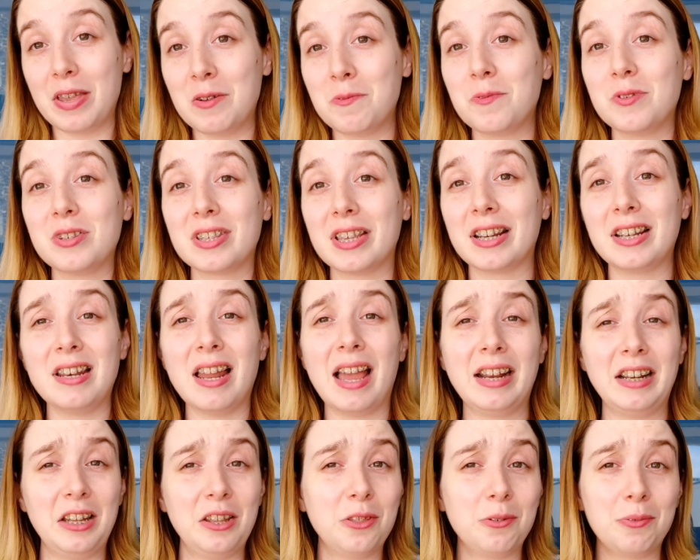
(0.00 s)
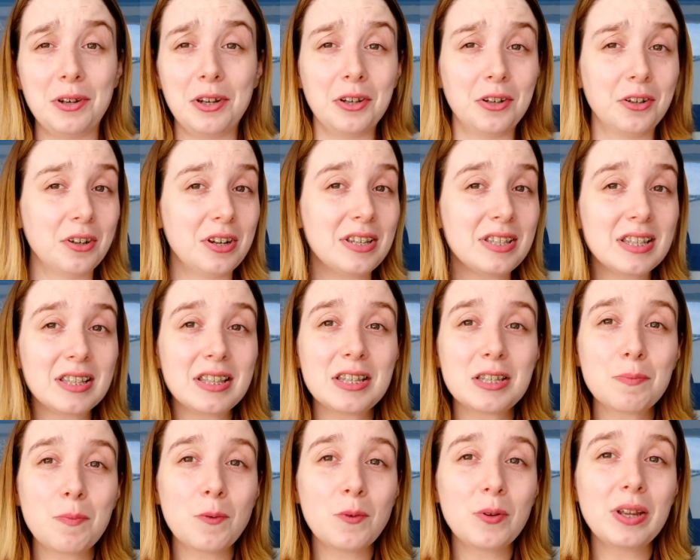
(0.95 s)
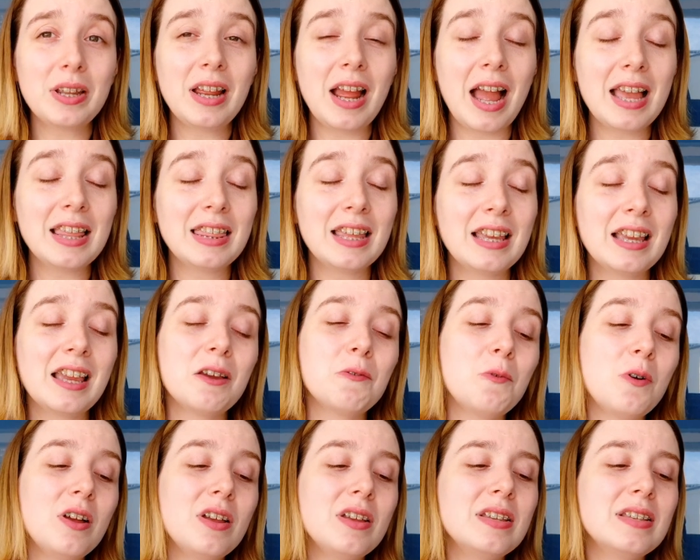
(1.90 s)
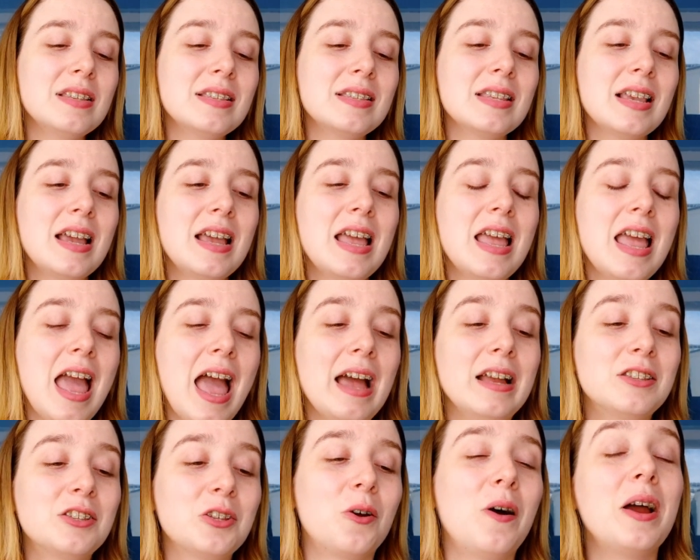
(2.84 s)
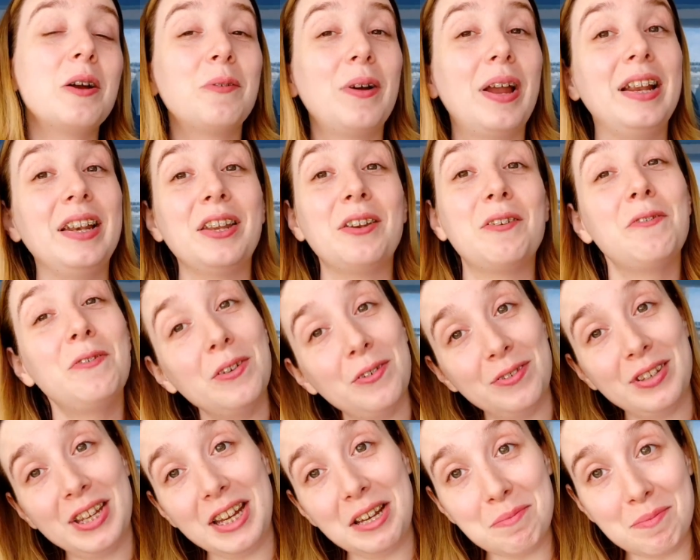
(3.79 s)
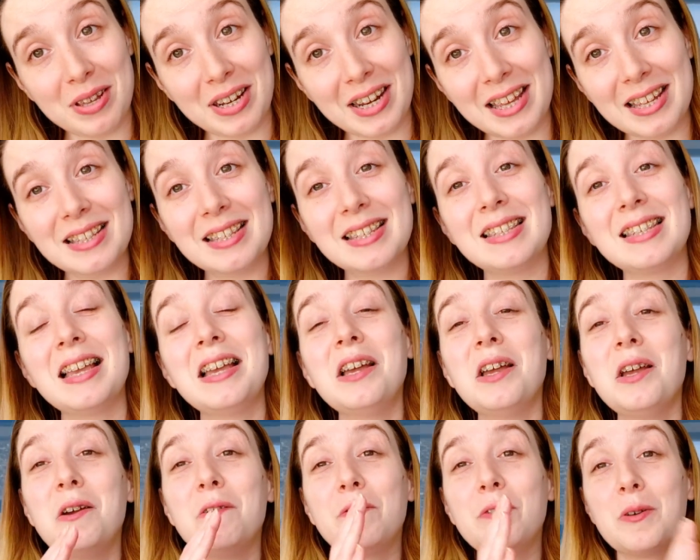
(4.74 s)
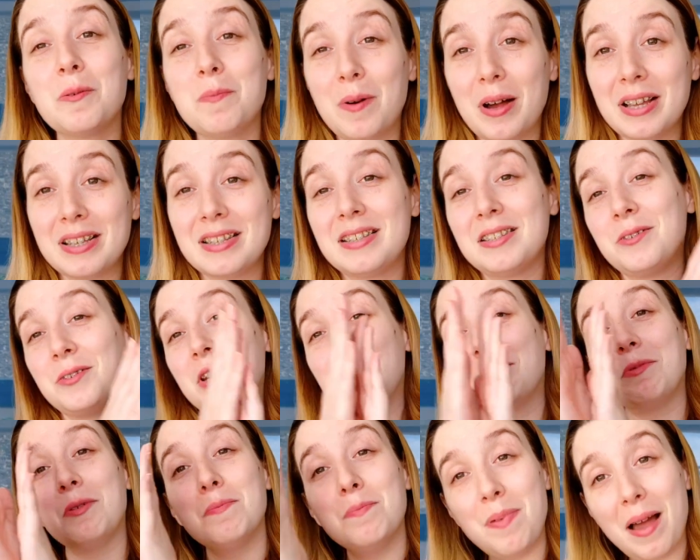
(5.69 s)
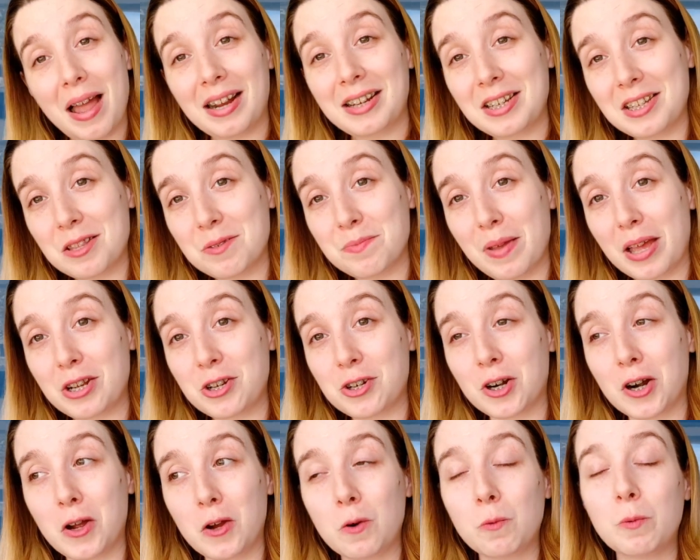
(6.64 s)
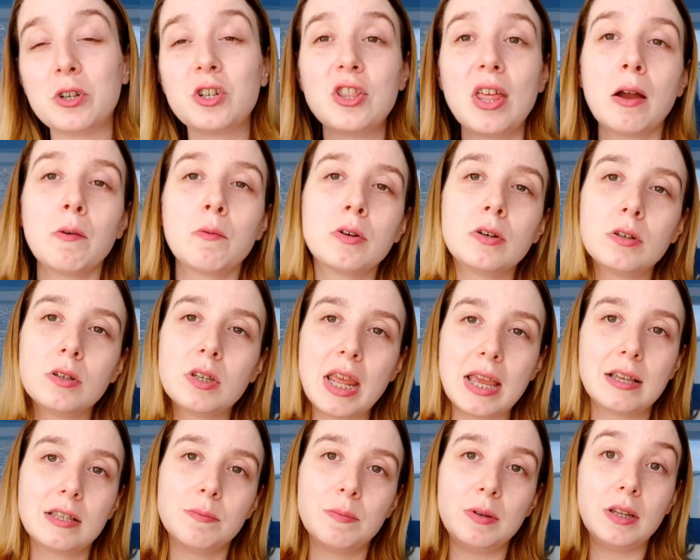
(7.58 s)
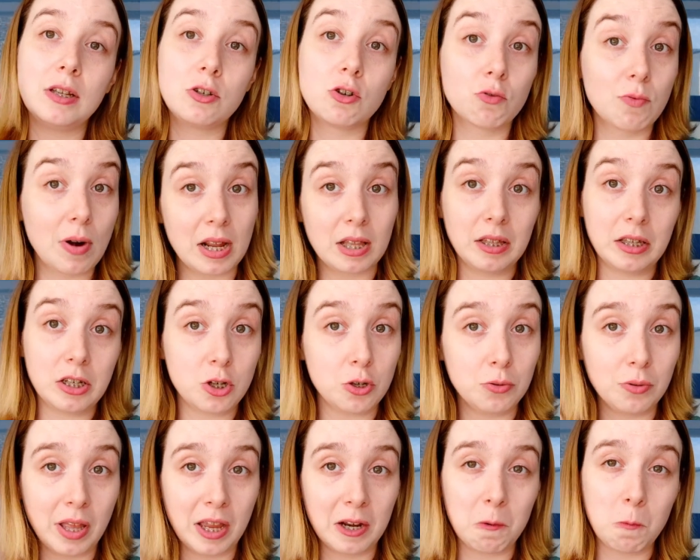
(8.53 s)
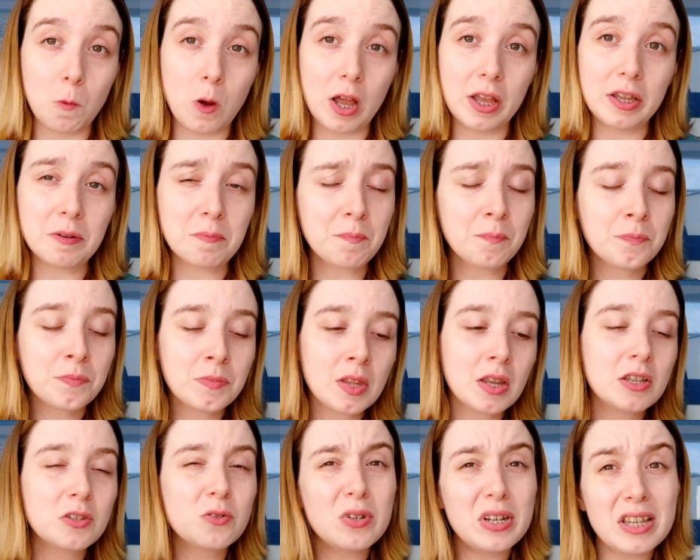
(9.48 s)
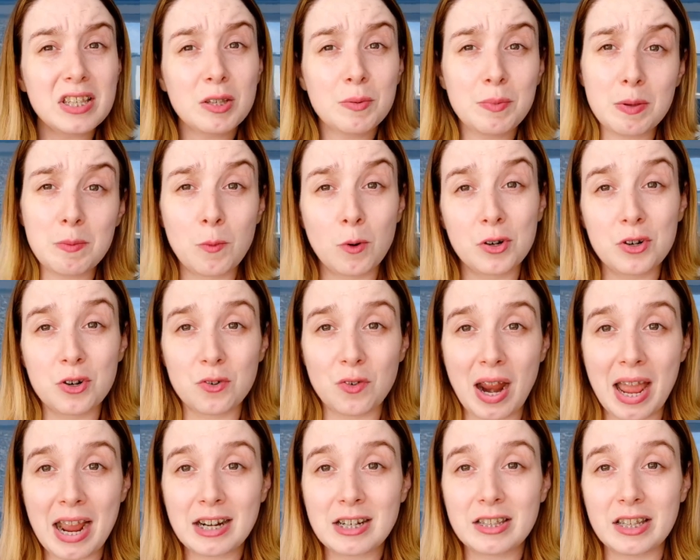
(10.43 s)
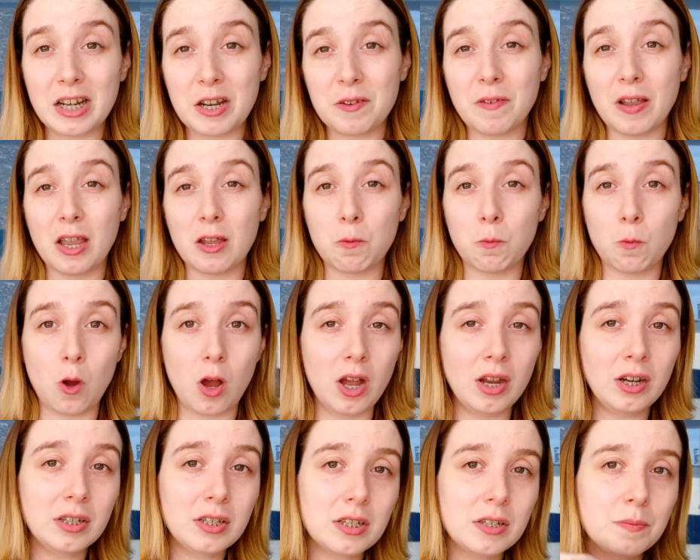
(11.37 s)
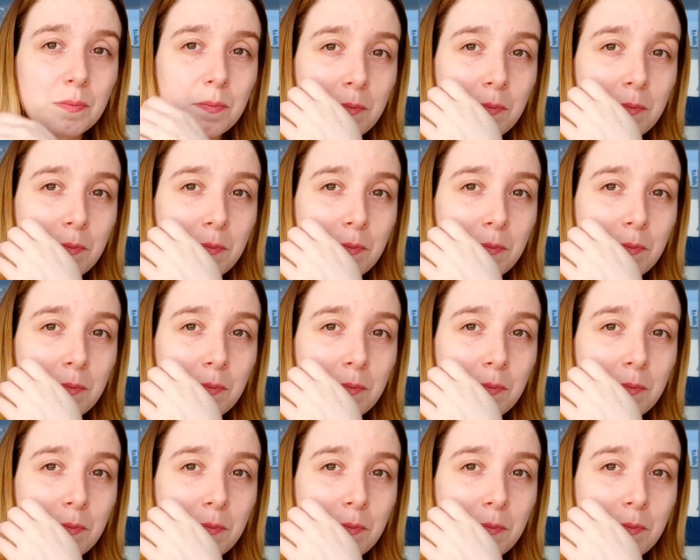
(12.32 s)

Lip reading: It was like 93 degrees at this point, I think it was. And so I waited 15 minutes for a bus to take me back to the metro, which that one takes me directly to line 1. So it is a bit more direct than if I had walked.